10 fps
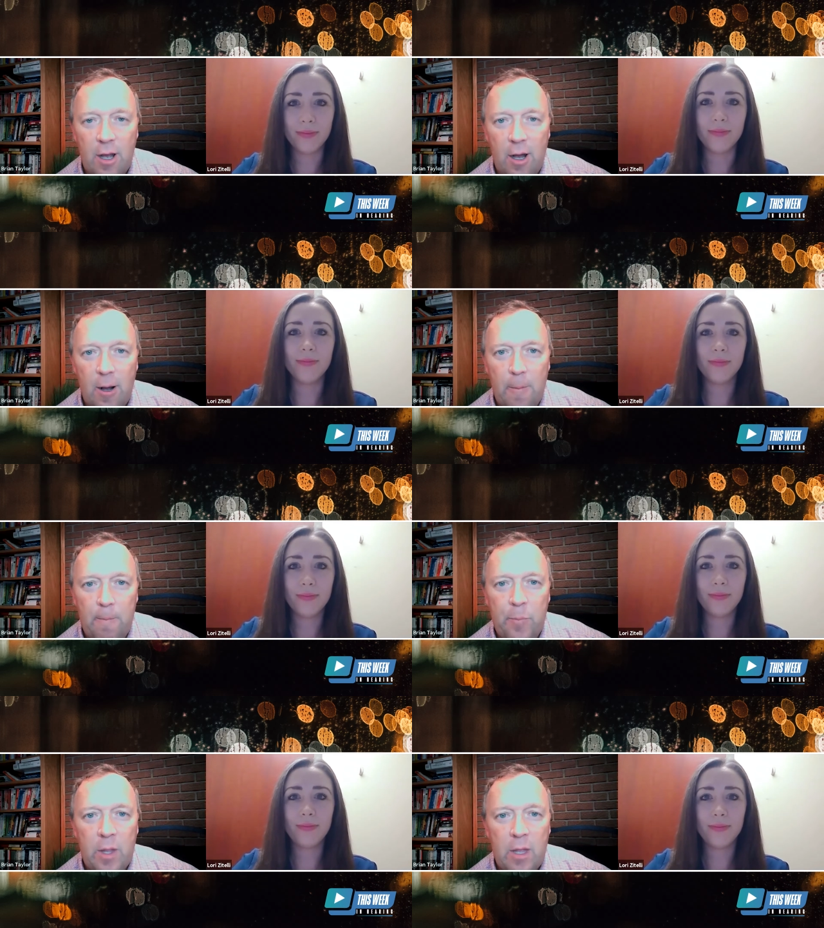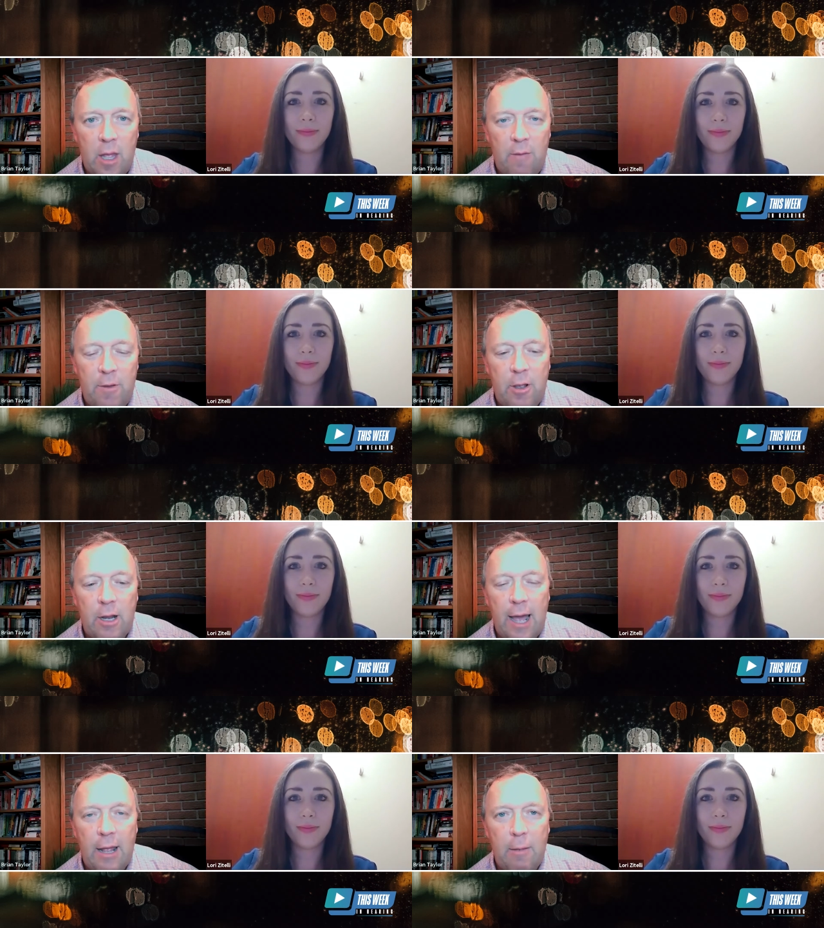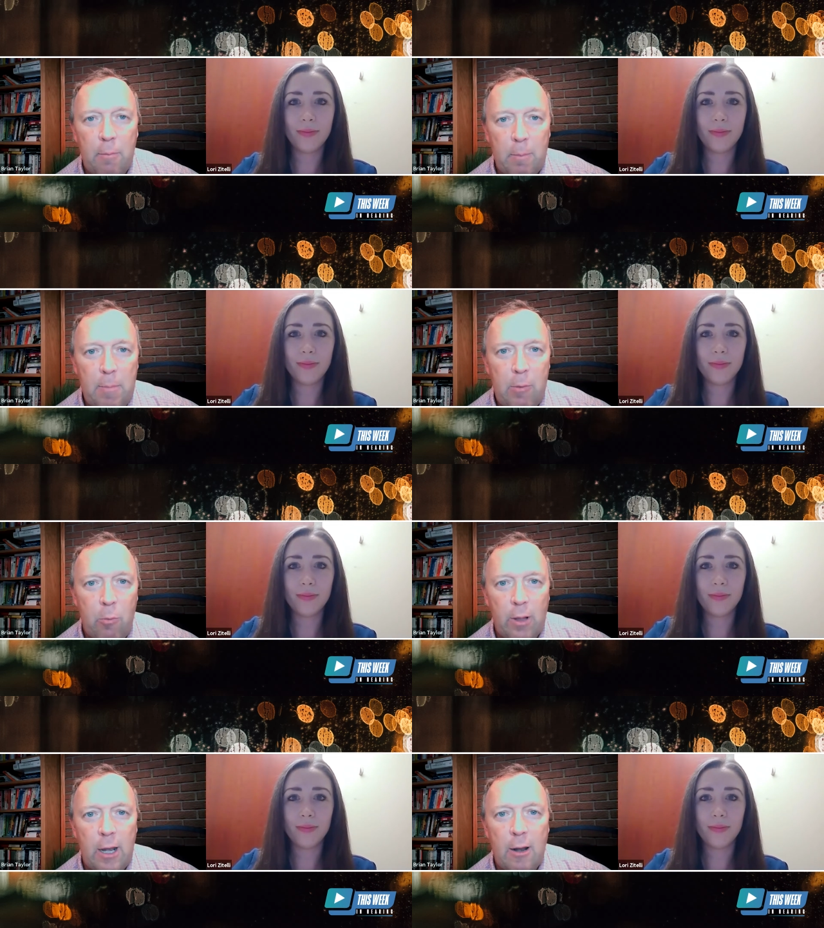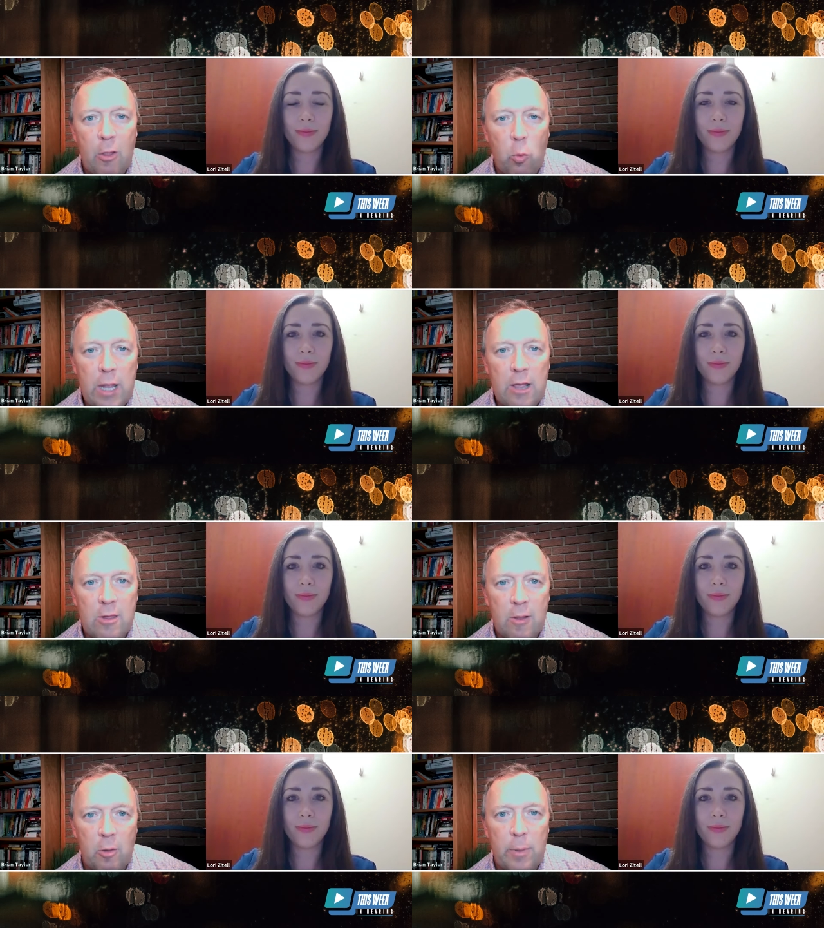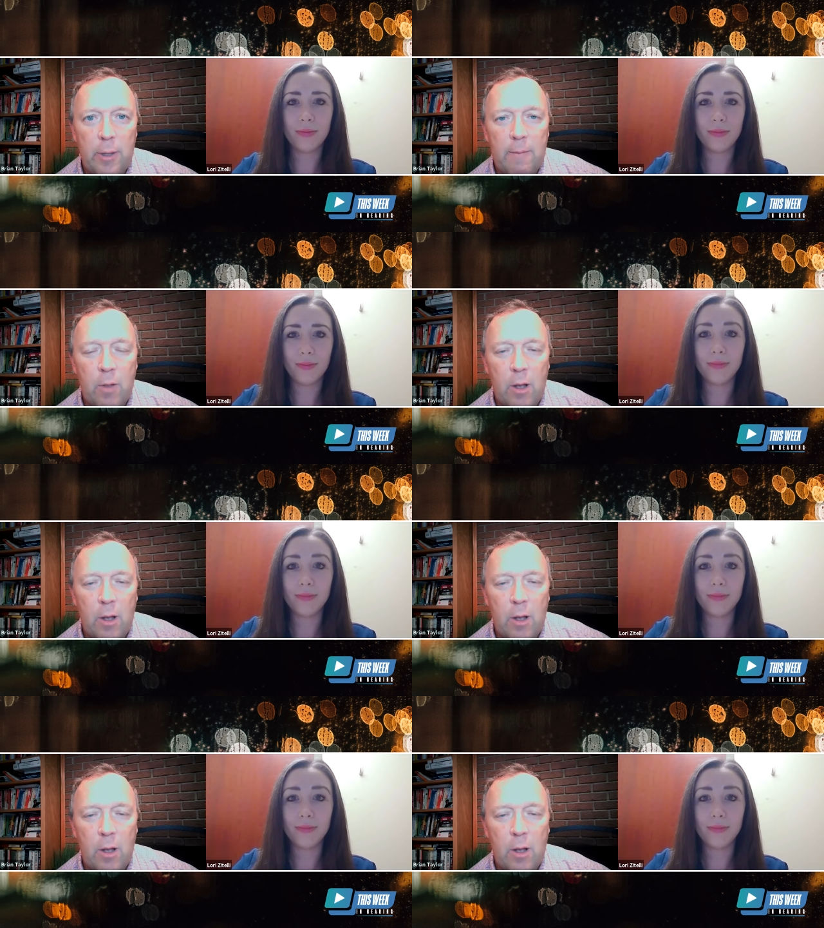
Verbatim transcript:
Speaker 1: Um, if you could kind of maybe we'll get into the weeds a little bit.